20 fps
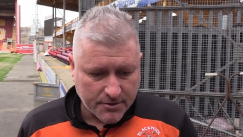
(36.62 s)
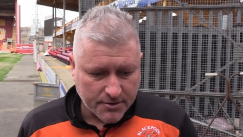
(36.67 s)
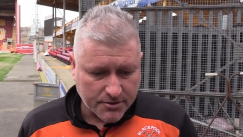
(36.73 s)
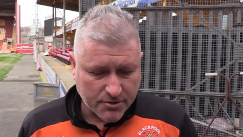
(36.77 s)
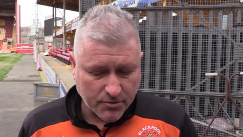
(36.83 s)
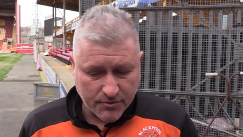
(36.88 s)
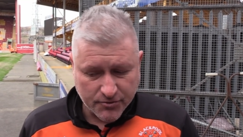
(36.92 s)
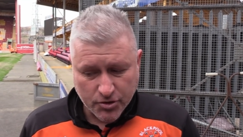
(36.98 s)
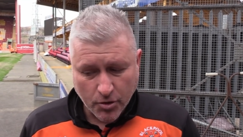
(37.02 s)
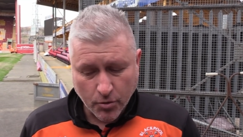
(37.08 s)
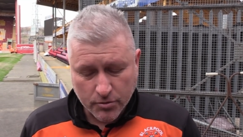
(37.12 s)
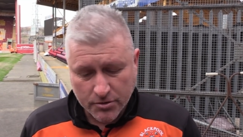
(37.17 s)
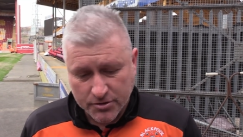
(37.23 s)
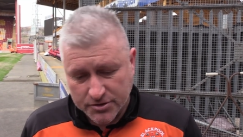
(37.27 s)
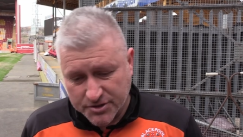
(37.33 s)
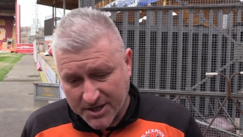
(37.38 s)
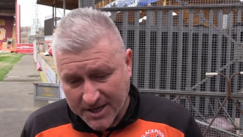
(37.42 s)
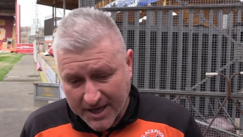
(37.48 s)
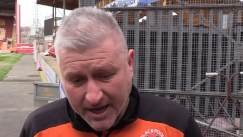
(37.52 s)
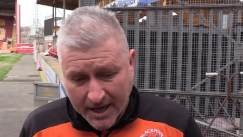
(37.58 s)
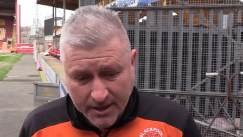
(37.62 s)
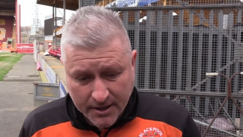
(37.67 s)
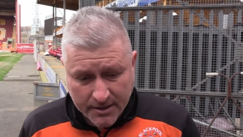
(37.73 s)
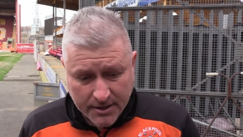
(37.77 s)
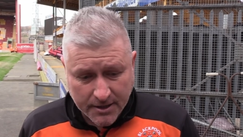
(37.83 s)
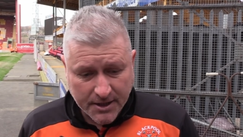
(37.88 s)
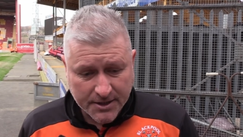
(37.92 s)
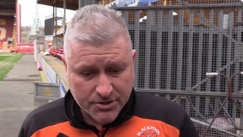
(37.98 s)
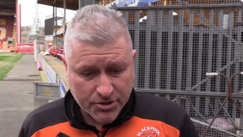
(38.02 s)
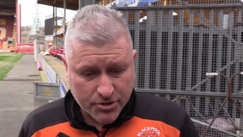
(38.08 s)
So they showed us they can, and
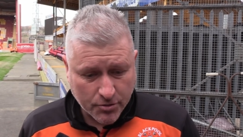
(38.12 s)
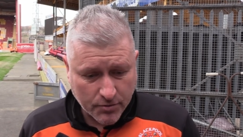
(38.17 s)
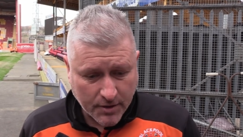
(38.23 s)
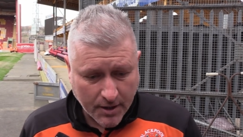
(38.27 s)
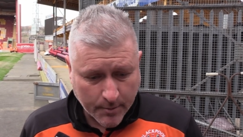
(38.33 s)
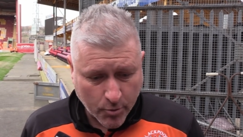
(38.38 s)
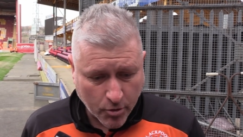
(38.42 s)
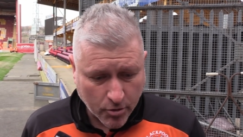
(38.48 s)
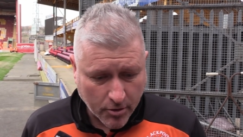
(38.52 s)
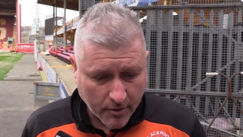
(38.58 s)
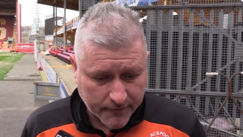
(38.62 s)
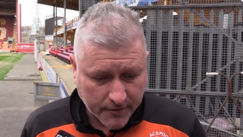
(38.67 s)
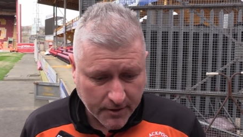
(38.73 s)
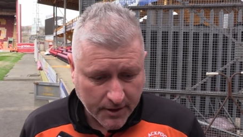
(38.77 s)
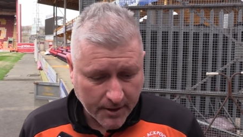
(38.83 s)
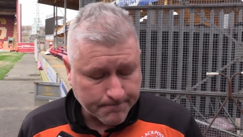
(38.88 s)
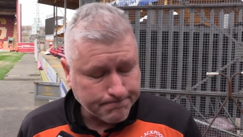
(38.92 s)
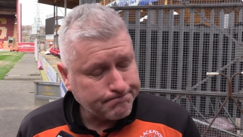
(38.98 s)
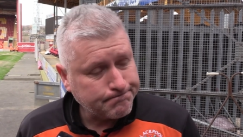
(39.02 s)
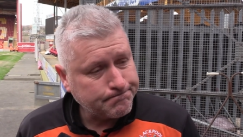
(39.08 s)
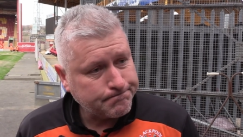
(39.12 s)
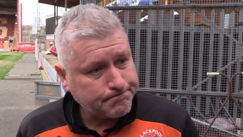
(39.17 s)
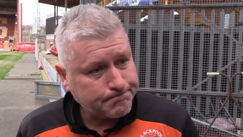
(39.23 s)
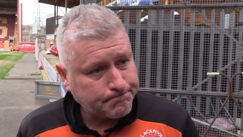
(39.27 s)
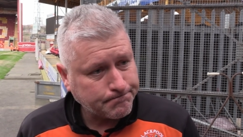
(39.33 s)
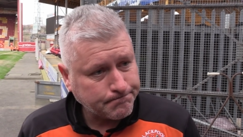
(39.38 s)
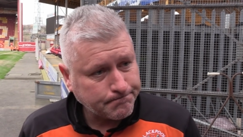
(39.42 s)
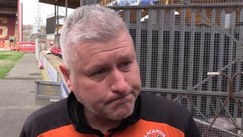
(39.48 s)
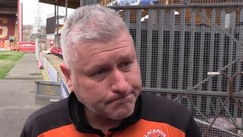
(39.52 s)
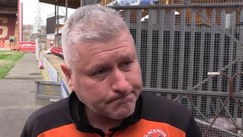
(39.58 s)
they need to do that more often now
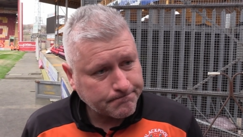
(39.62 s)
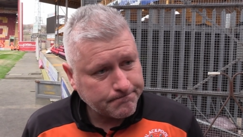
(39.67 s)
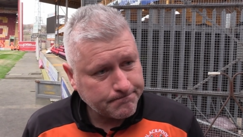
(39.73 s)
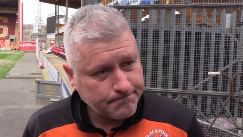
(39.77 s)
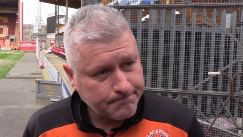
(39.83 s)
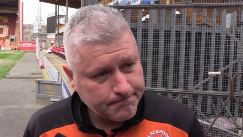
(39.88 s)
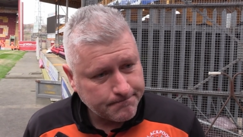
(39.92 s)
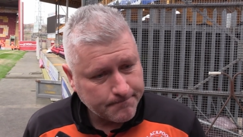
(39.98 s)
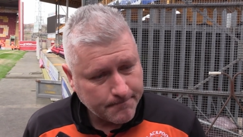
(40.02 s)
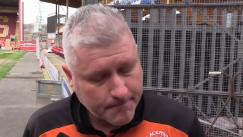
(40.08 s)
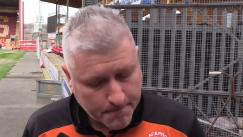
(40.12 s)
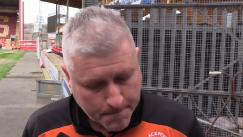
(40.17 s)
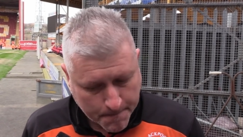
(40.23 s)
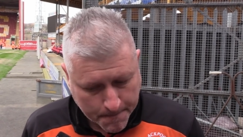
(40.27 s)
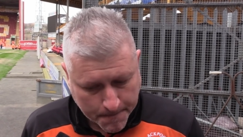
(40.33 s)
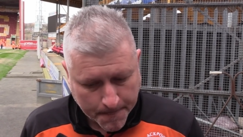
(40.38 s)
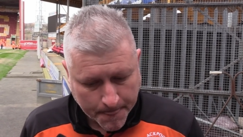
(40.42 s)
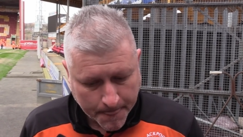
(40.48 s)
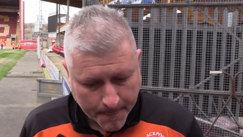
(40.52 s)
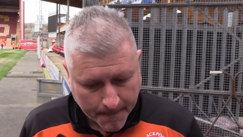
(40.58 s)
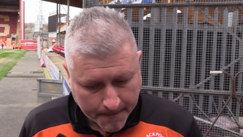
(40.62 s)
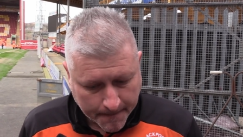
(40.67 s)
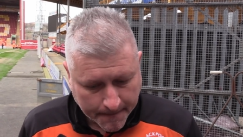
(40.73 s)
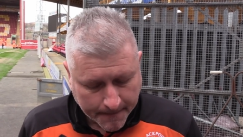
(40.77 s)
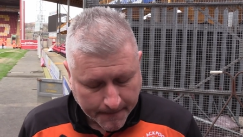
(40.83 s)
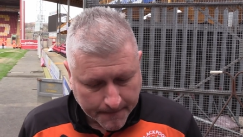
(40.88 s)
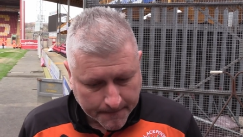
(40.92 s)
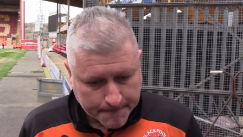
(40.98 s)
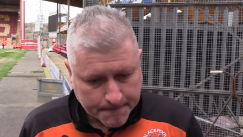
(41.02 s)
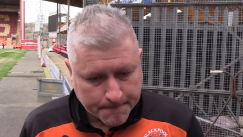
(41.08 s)
key moments of the game,
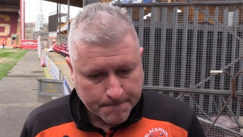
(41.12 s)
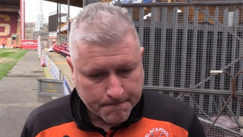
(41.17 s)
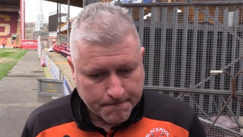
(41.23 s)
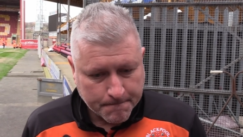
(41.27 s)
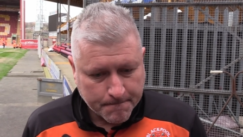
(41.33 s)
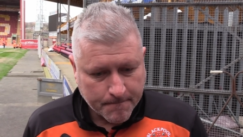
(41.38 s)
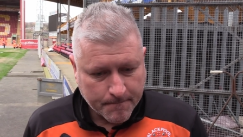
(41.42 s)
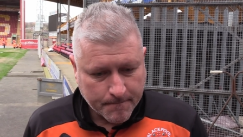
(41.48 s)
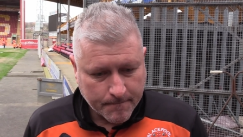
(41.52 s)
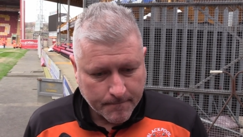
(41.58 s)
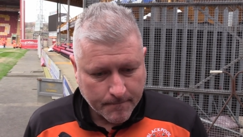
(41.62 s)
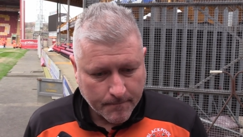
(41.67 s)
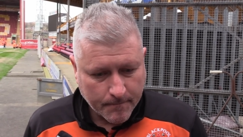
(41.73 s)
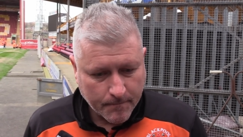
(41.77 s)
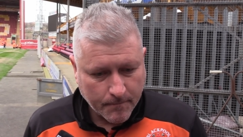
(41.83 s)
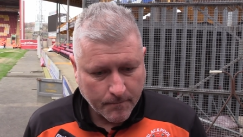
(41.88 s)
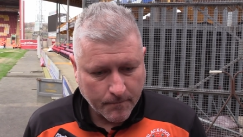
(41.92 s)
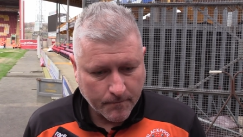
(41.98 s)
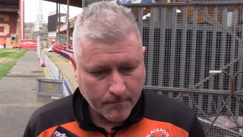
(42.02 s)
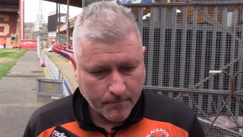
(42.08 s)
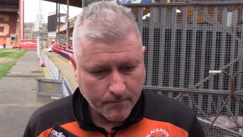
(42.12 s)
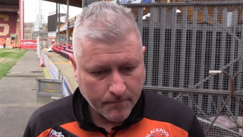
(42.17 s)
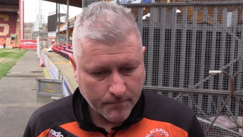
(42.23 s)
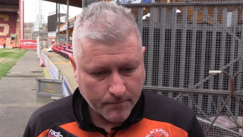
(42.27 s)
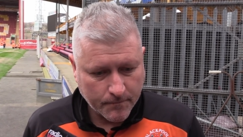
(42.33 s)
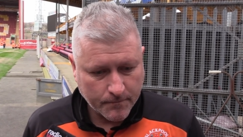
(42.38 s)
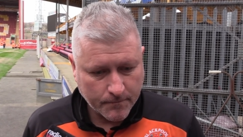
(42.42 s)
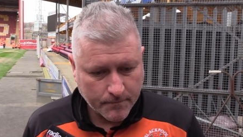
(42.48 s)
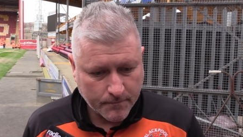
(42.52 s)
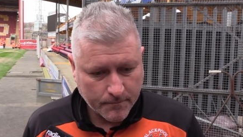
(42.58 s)
um, and your big man up front
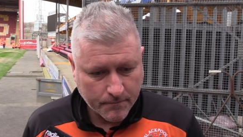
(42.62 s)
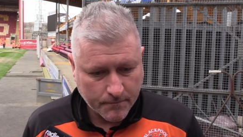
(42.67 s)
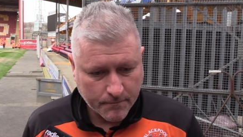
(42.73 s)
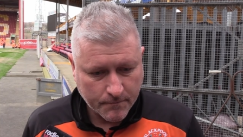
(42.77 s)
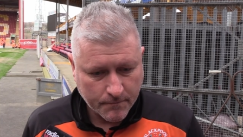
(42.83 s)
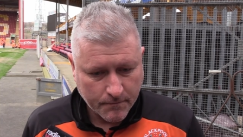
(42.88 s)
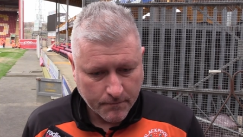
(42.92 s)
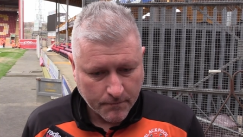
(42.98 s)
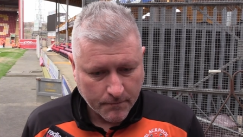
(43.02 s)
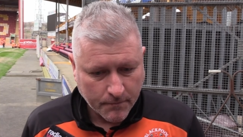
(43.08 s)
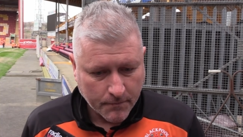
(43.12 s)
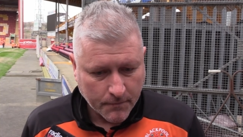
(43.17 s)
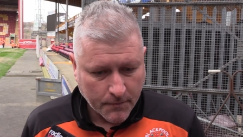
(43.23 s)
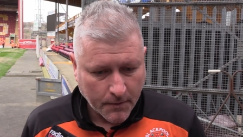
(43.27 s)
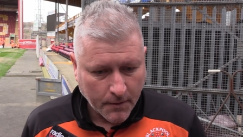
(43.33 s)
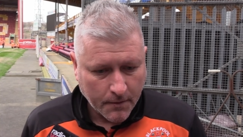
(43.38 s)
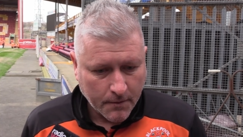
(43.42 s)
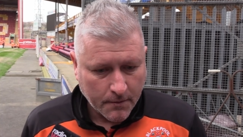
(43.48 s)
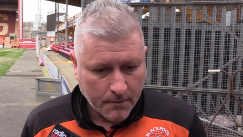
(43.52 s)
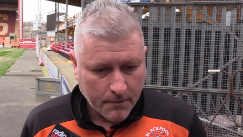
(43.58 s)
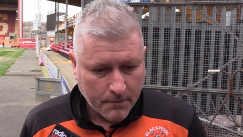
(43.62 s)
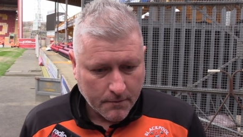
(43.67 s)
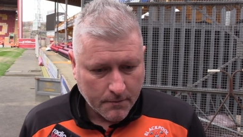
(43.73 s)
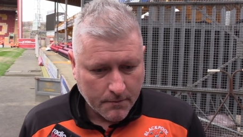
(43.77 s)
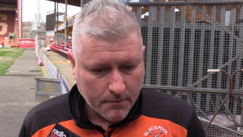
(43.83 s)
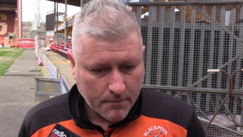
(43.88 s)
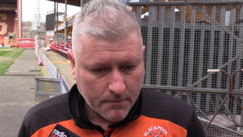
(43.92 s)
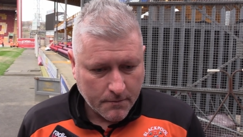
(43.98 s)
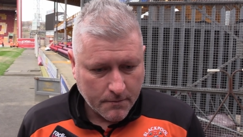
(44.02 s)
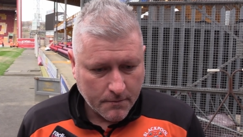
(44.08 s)
has delivered when the
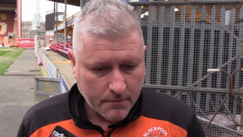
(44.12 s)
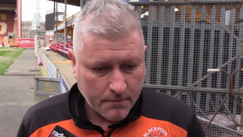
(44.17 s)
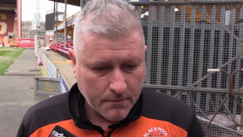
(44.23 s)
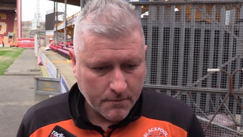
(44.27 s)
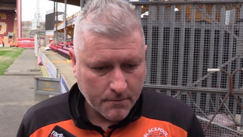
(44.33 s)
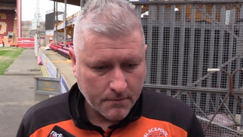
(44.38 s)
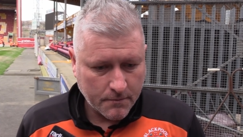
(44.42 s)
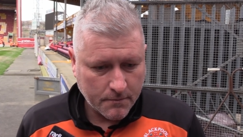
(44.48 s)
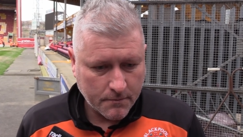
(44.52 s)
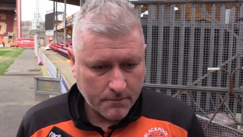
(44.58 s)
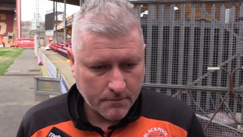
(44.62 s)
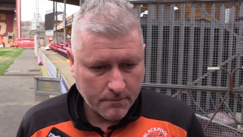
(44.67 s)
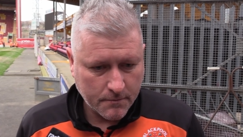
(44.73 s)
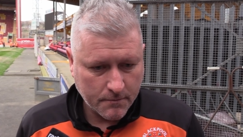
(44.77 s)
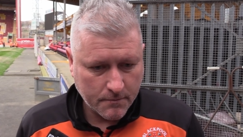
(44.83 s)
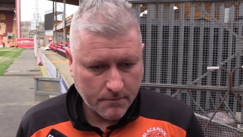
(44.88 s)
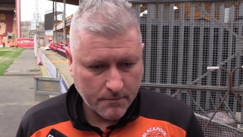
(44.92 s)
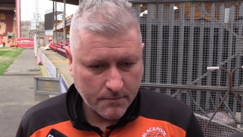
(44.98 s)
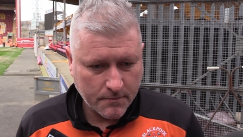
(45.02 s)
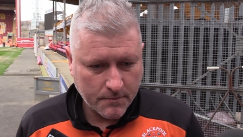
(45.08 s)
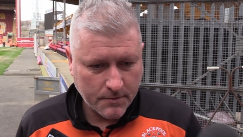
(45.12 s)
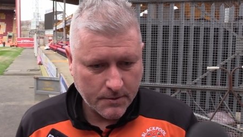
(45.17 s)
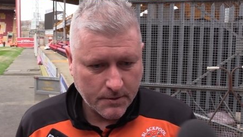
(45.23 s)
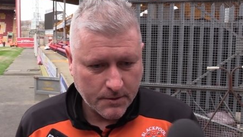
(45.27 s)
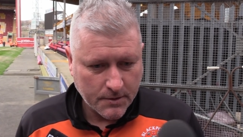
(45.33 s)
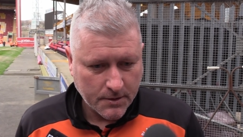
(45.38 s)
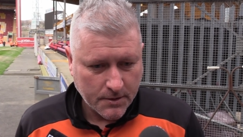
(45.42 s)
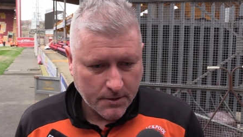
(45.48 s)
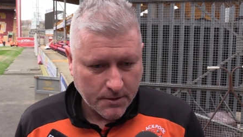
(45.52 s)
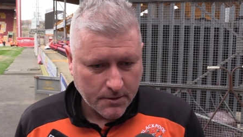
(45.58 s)
quality is coming for him, hasn't
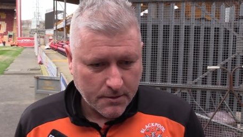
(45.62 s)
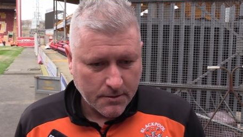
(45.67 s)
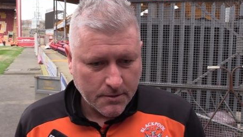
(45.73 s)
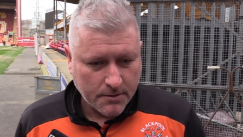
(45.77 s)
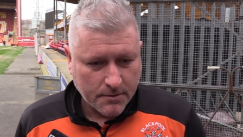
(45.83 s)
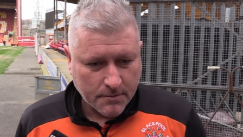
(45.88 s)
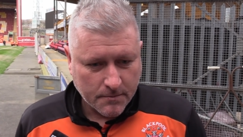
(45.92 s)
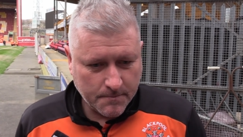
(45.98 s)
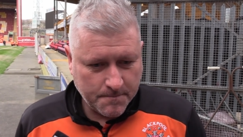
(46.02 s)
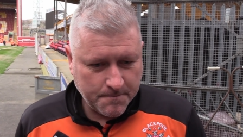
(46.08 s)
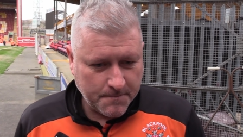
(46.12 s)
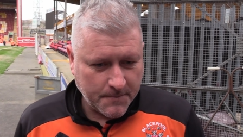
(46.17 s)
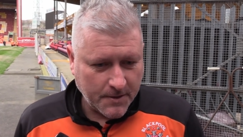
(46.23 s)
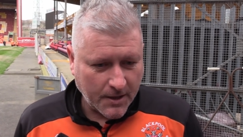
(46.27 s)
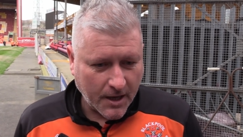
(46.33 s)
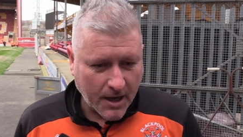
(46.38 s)
he?